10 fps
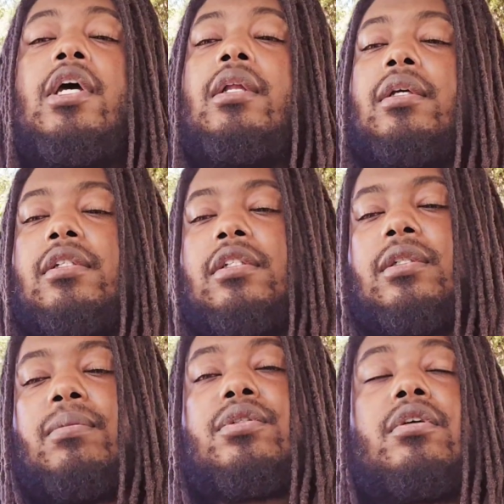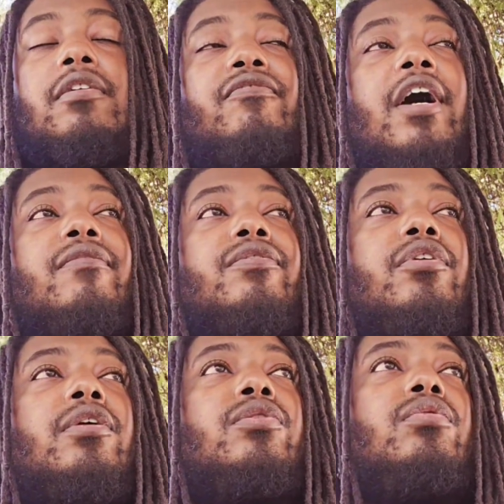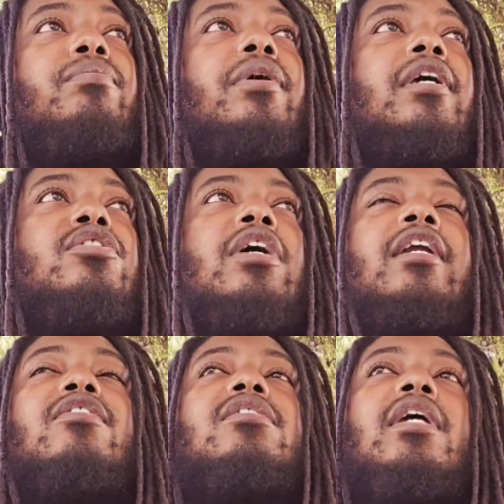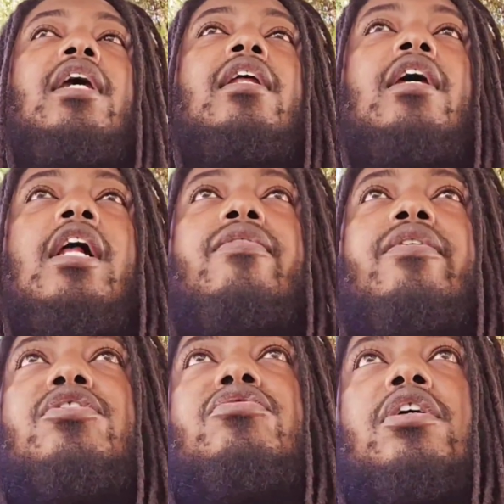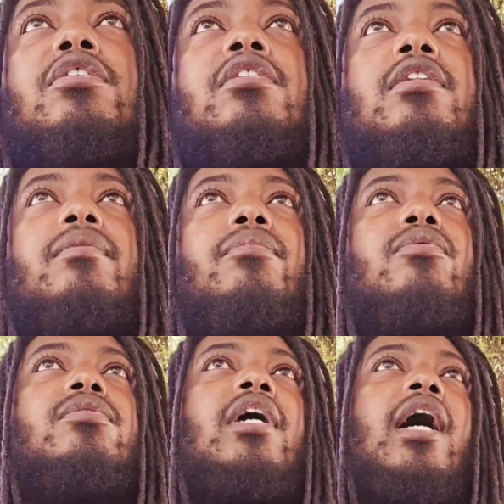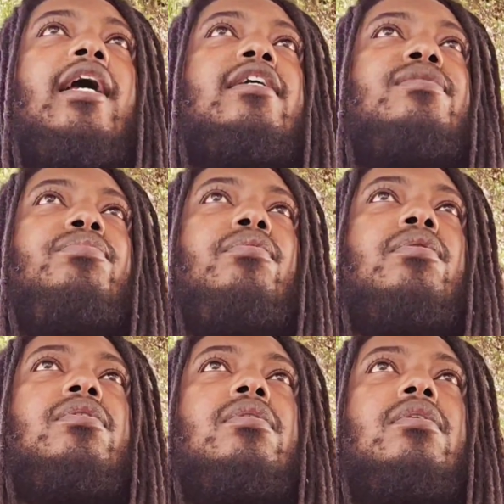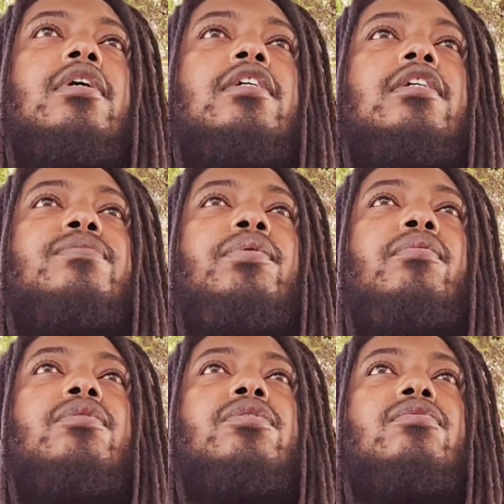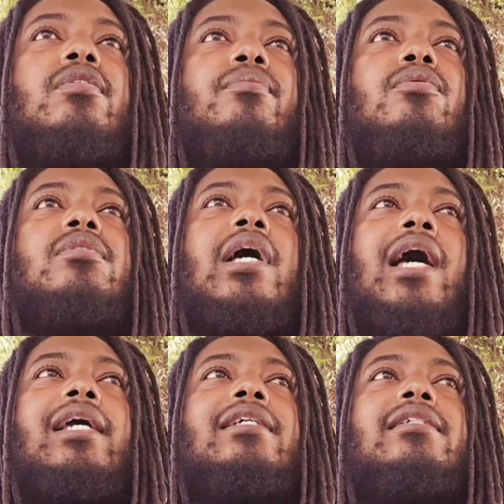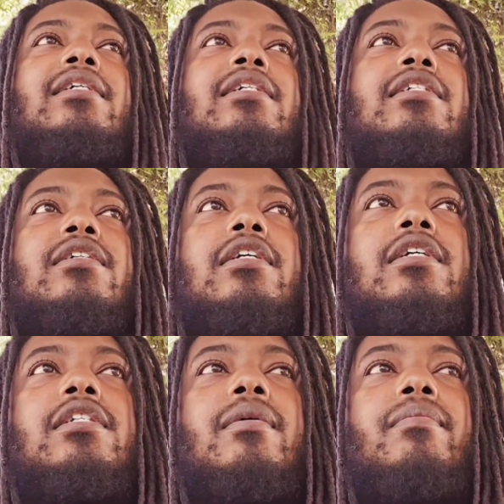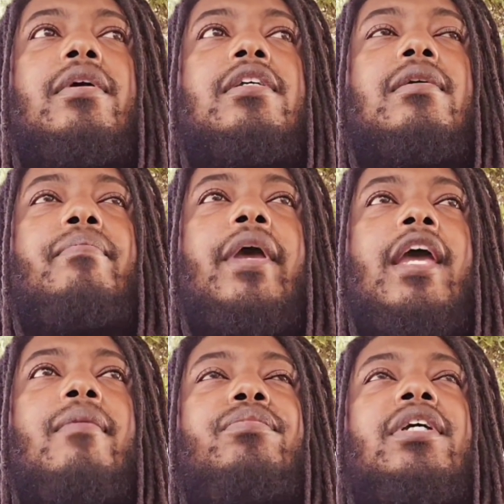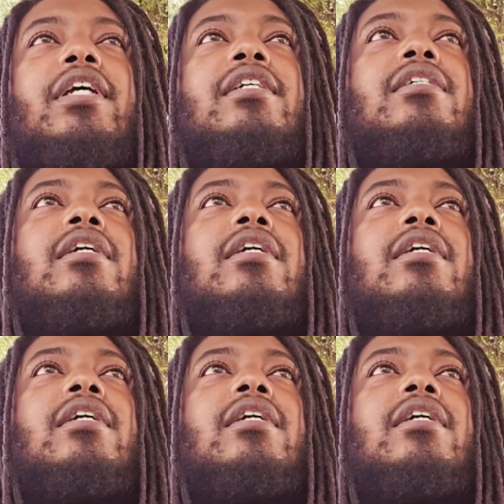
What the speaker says: This is Numbers 35 and 33, because you gotta understand the instructions of the Most High is spiritual. It's spiritual. The Most High is a man, but he's